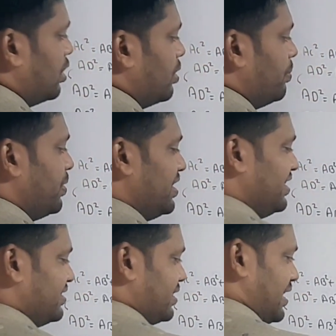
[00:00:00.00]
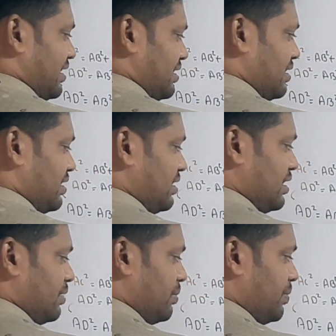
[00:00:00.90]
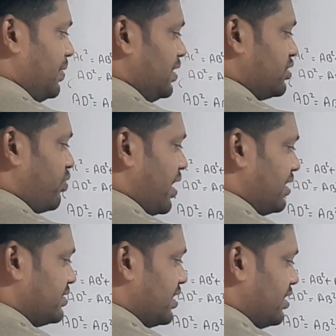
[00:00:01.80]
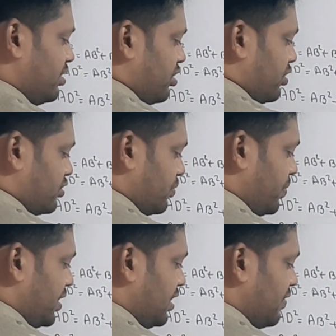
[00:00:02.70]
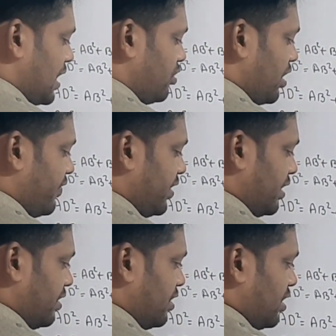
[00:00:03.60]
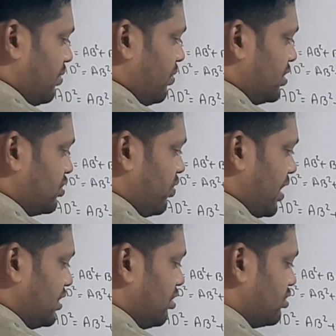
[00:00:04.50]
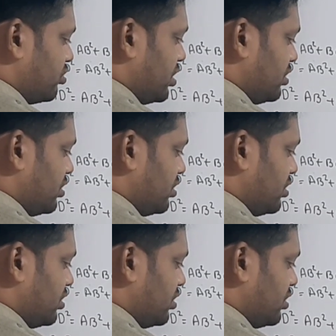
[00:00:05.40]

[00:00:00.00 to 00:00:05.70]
BD is there, but BD square is there, na? So BD value I have written, but square is also there.